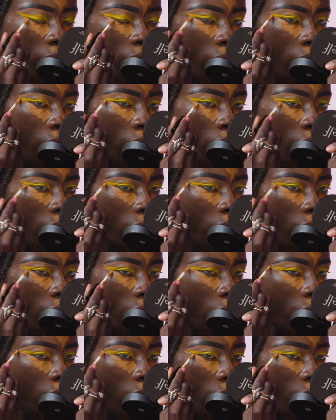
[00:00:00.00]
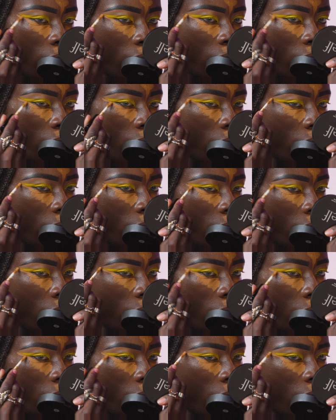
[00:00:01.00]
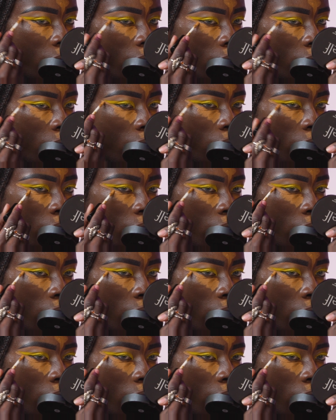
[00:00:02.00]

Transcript: clean up the edge of the eyeshadow.